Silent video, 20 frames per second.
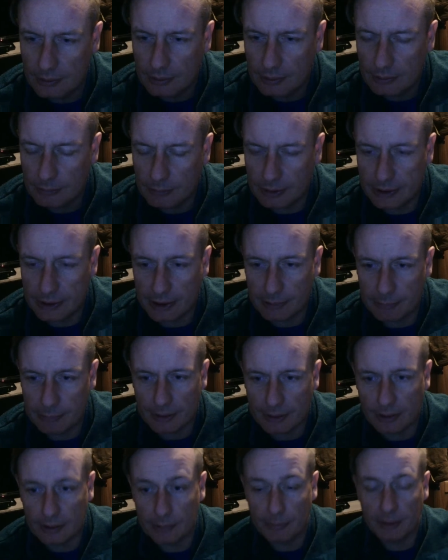Will keep me
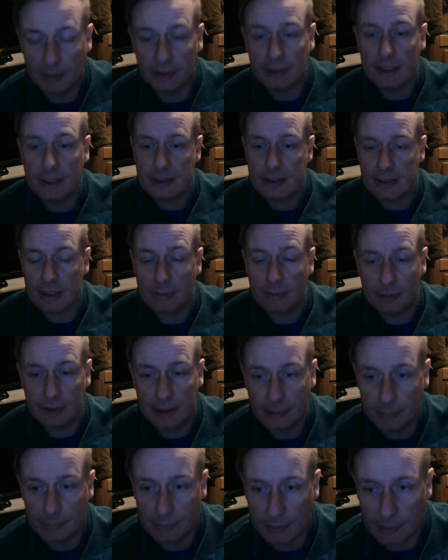occupied. Yes, that will
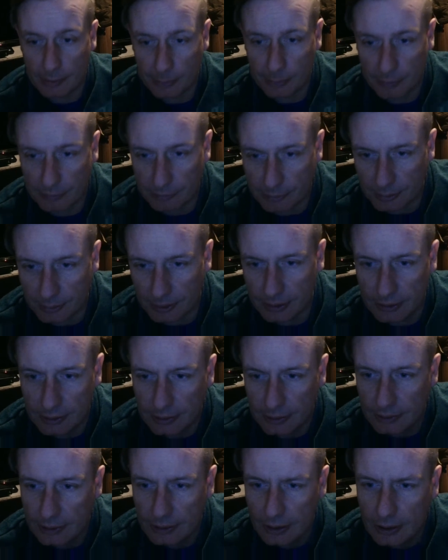keep you occupied for a while.
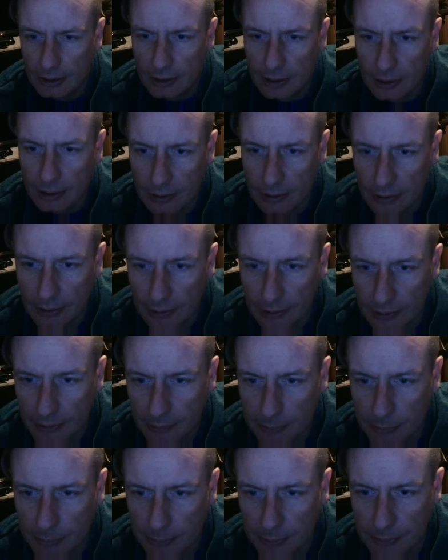I
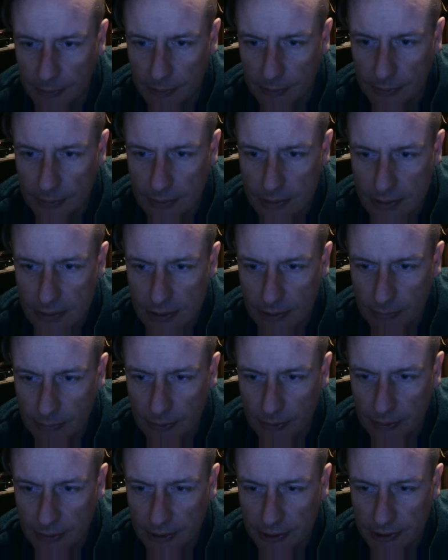propose a
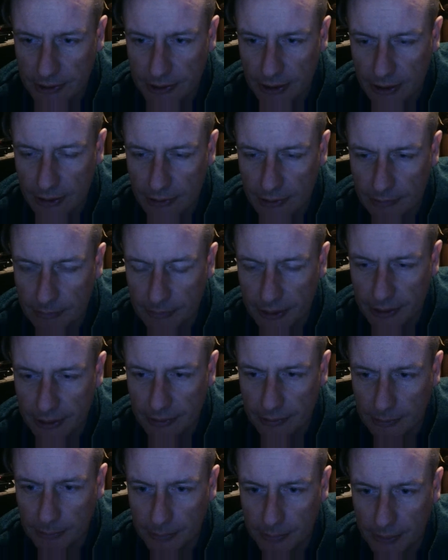multi-channel
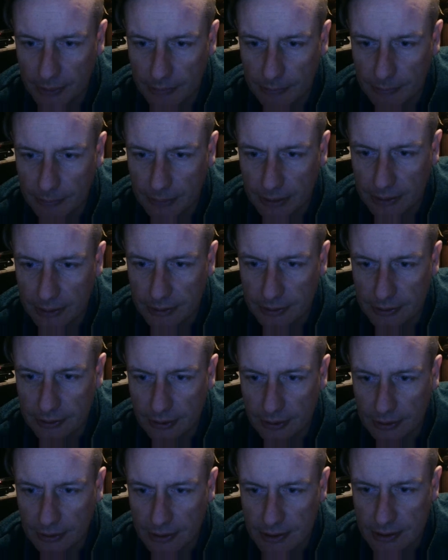meetup at Military
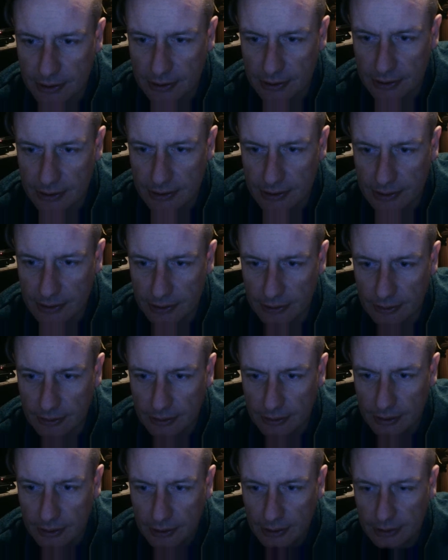Odyssey this year.
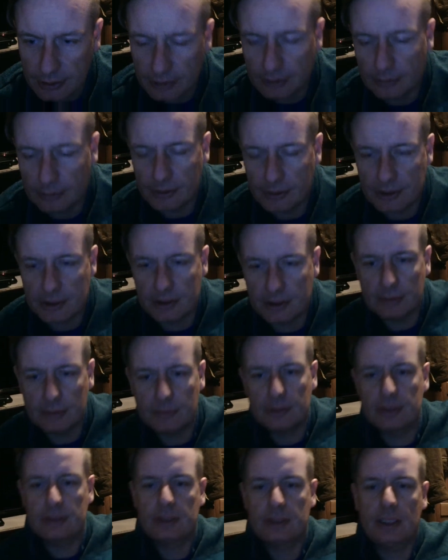No
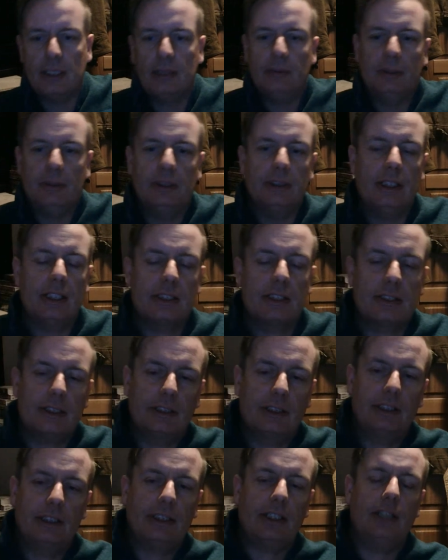excuses anyway. Yes, I
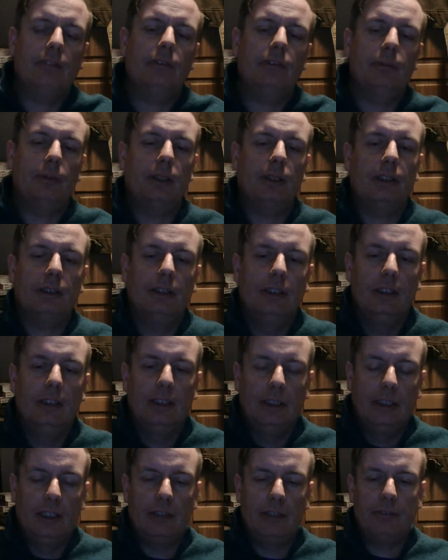think everyone,
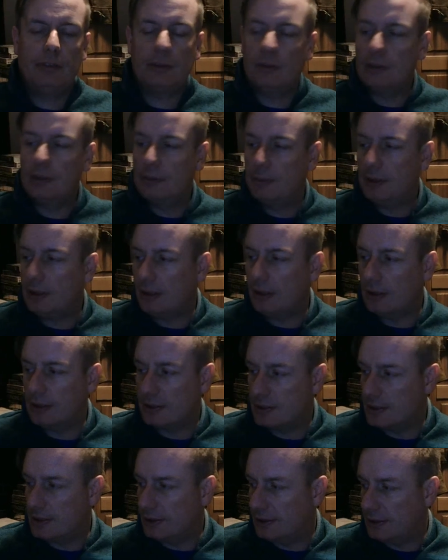if you're going to be at
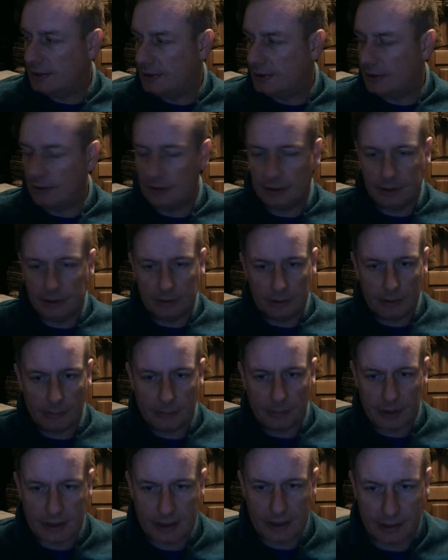Odyssey this year, you should come
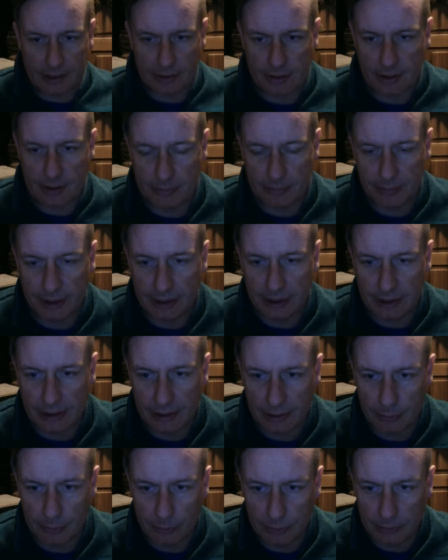and see us because me and Danny
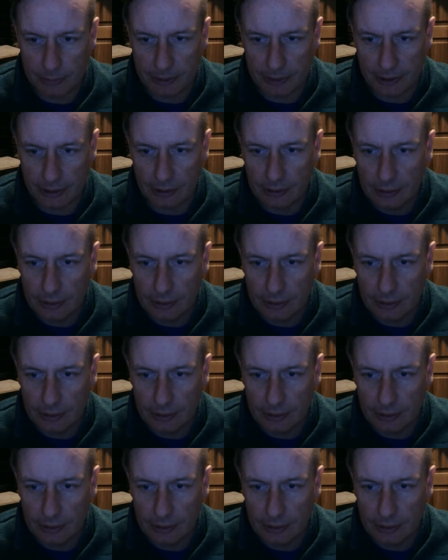will be there.